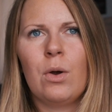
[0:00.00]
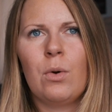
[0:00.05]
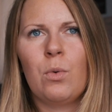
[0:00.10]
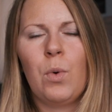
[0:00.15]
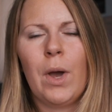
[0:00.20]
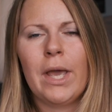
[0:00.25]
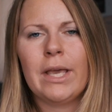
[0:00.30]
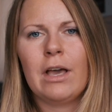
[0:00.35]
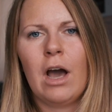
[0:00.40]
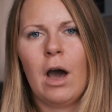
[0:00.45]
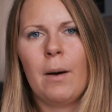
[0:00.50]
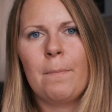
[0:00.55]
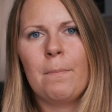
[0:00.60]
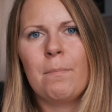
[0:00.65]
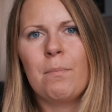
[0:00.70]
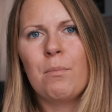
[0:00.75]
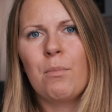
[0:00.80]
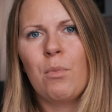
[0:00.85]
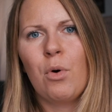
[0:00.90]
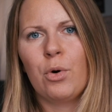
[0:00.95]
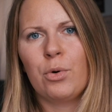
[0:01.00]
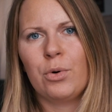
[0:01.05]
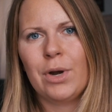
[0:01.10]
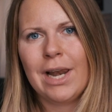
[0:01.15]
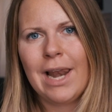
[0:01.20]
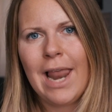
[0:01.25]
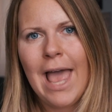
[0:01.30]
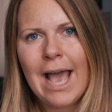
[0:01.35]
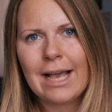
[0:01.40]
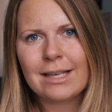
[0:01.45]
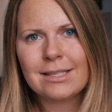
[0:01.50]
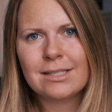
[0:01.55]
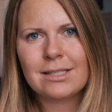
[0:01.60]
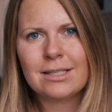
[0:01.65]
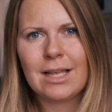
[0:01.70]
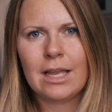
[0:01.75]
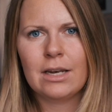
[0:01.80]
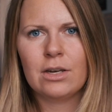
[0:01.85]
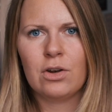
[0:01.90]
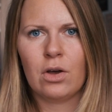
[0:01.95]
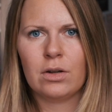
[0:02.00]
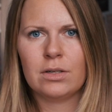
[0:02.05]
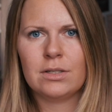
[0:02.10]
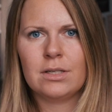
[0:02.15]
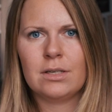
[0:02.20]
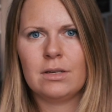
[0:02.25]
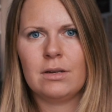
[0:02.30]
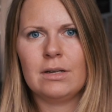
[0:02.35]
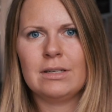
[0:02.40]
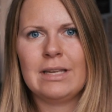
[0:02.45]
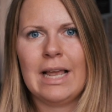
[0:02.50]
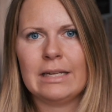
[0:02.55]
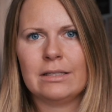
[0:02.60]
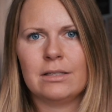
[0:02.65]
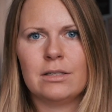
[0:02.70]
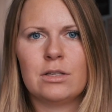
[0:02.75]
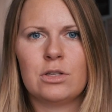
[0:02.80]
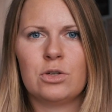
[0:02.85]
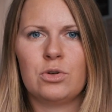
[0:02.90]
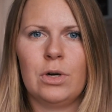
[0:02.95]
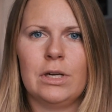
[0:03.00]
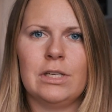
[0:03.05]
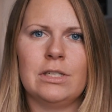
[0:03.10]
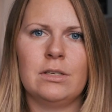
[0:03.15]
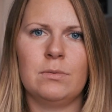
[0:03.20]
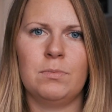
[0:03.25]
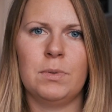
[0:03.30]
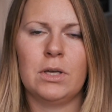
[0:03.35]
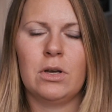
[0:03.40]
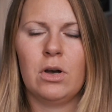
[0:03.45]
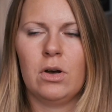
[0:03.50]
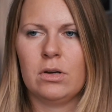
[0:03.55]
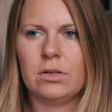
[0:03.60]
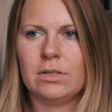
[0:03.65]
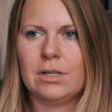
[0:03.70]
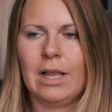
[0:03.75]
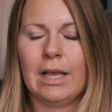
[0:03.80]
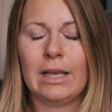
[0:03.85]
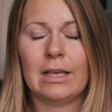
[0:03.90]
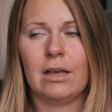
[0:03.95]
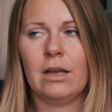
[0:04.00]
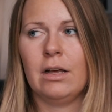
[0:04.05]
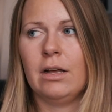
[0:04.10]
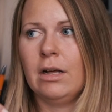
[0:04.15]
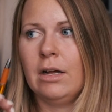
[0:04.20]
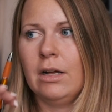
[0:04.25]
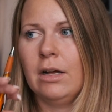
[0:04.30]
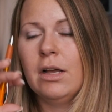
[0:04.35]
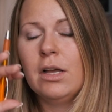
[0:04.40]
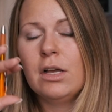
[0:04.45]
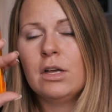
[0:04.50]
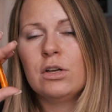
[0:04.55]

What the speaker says: wake up more relaxed and not that stressed, because a